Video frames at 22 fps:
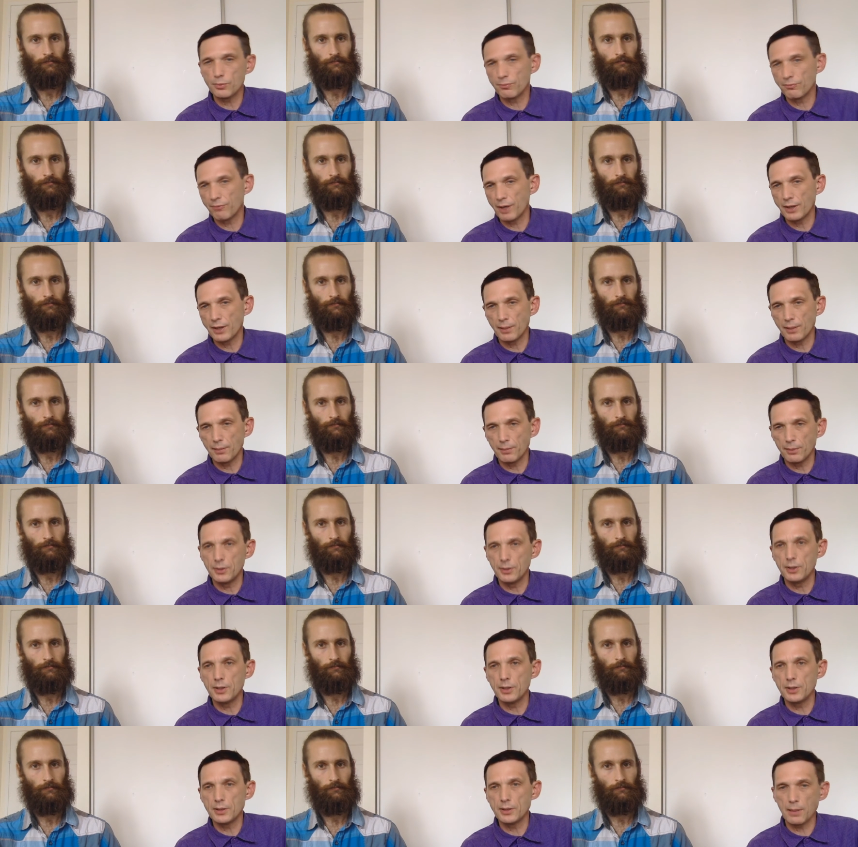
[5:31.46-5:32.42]
Speaker 1: vitamin
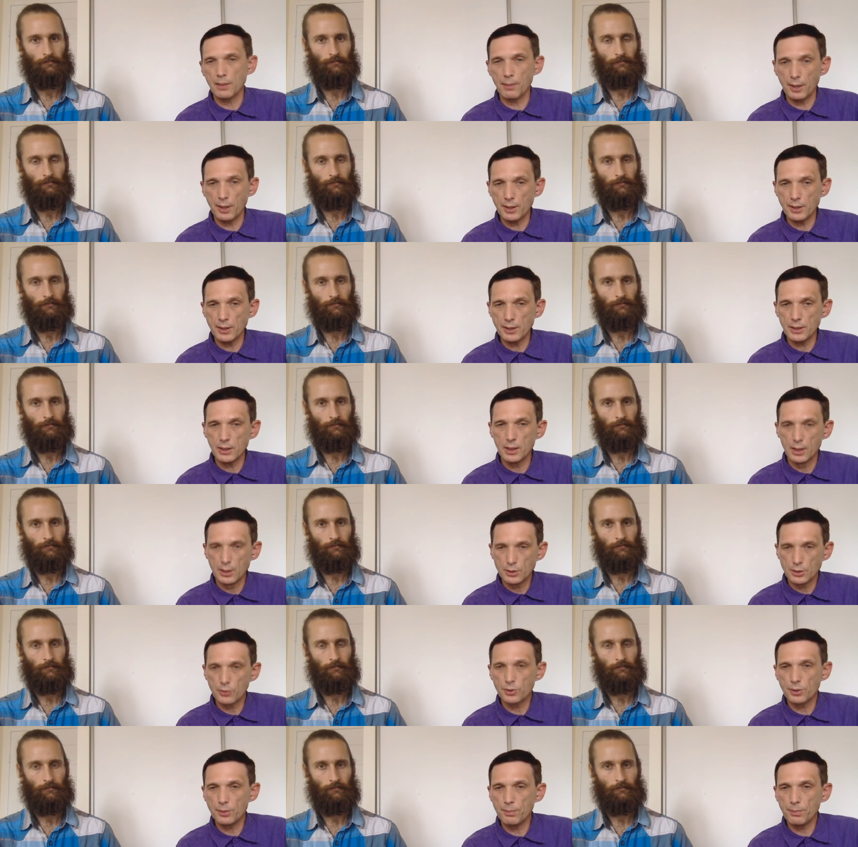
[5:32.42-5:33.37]
D, some others.
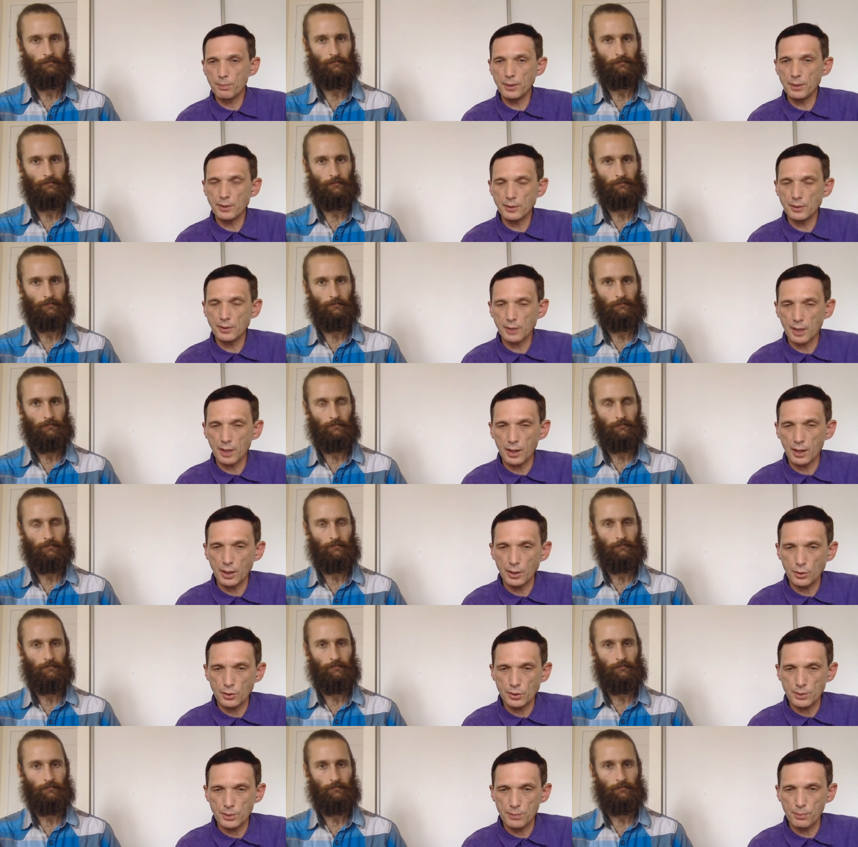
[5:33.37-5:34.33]
So depending again
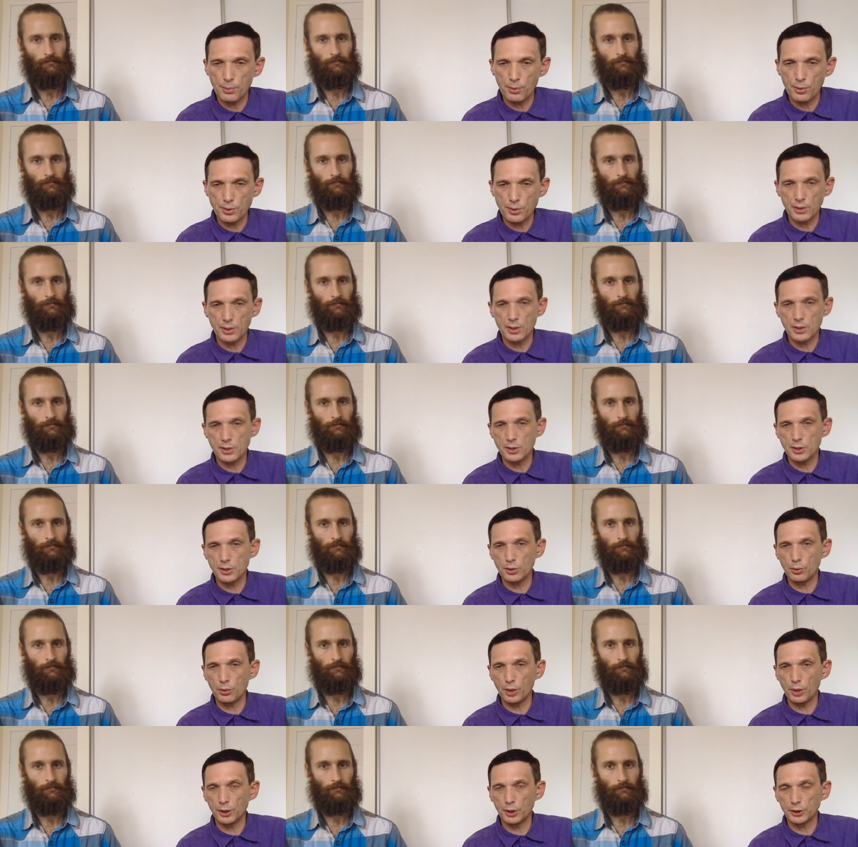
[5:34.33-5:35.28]
on the person and
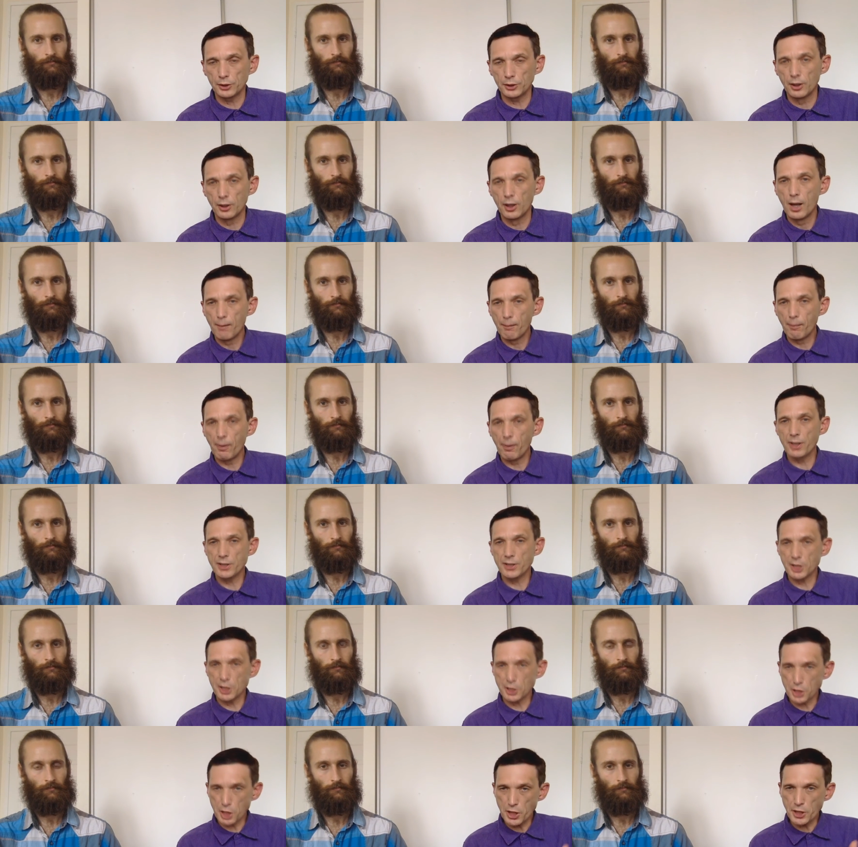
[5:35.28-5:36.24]
situation. But the
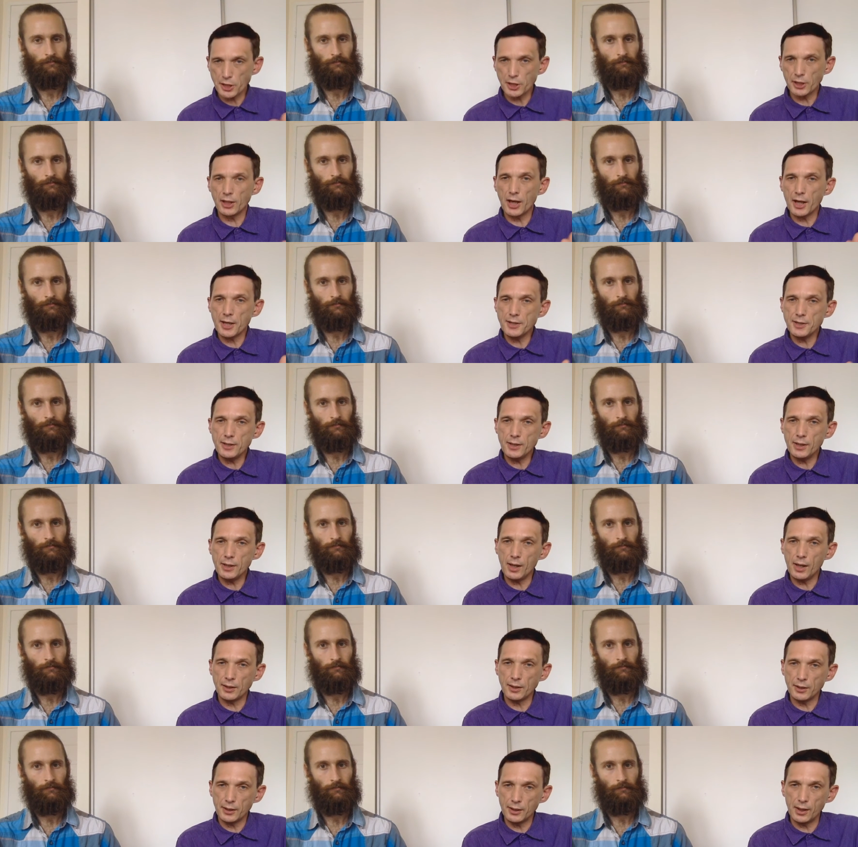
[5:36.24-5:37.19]
general idea,
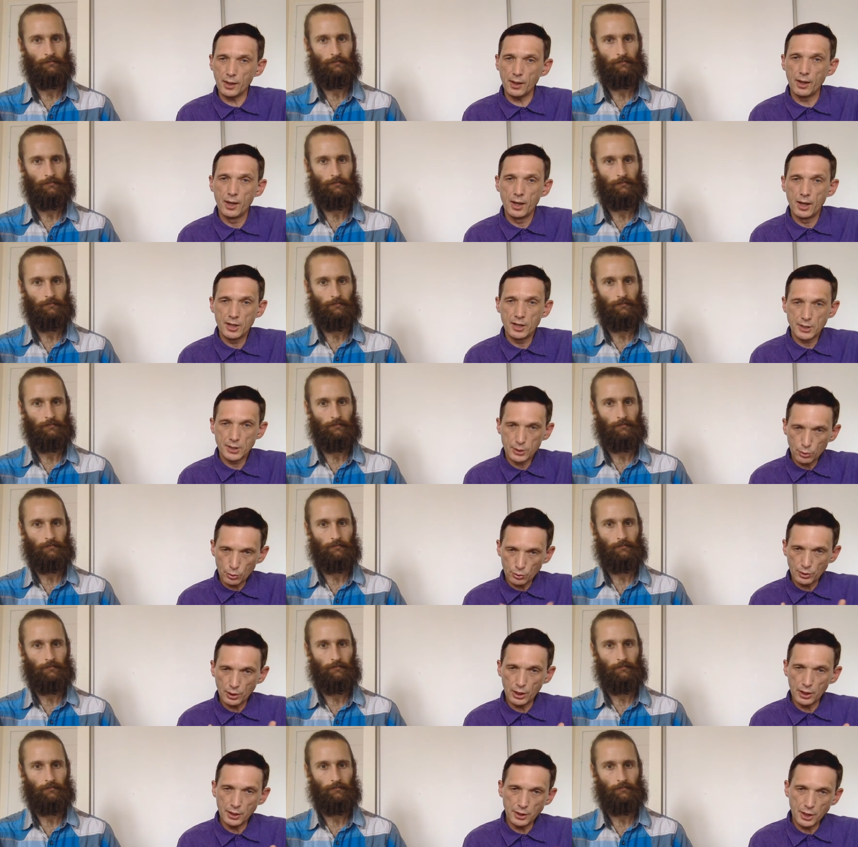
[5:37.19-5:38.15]
and here
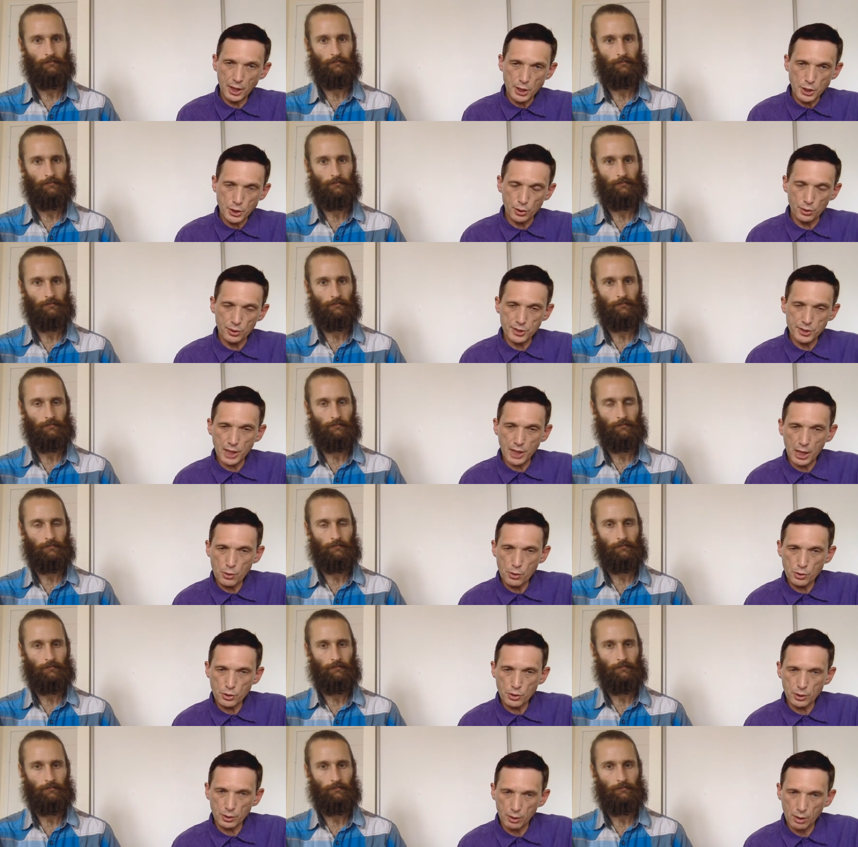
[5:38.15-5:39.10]
totally natural
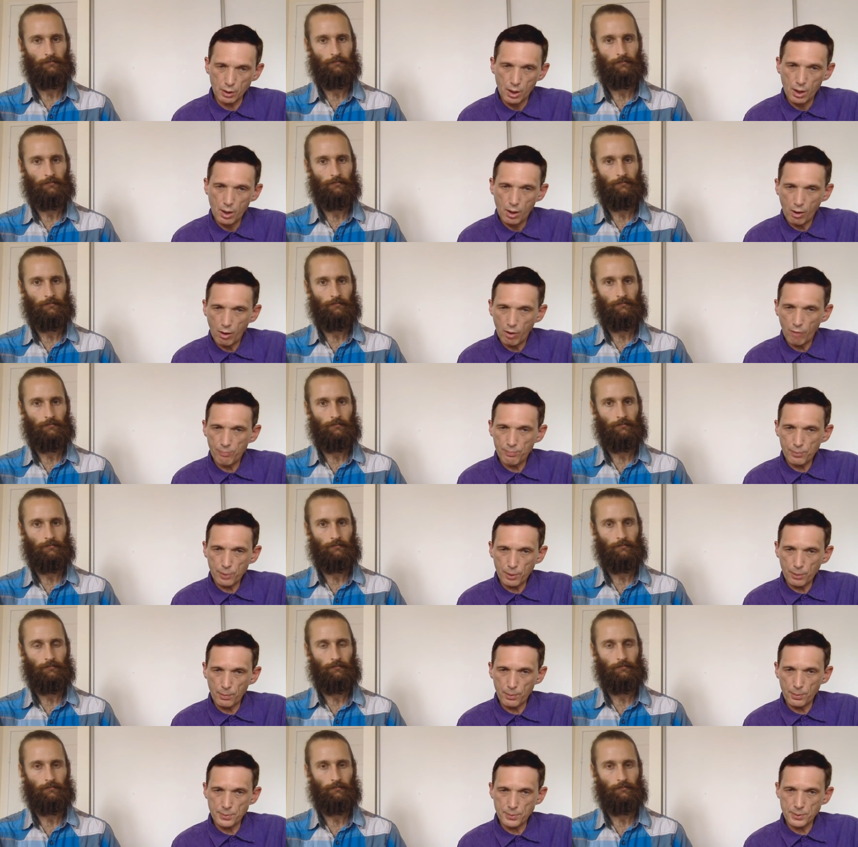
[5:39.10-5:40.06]
solution of
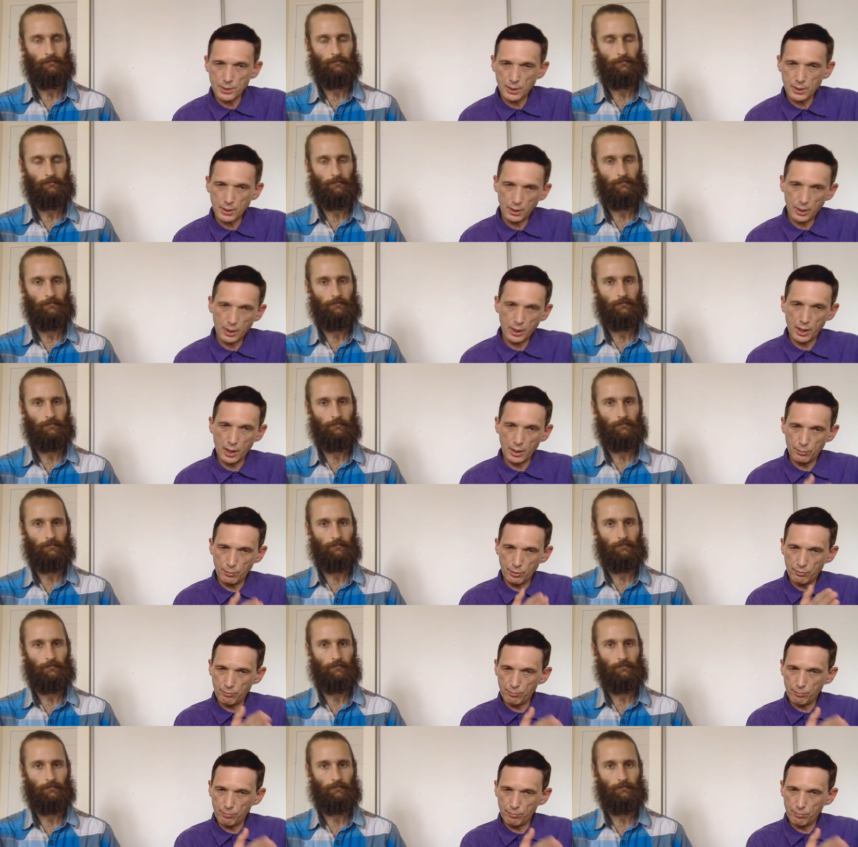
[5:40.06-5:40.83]
problems, again, with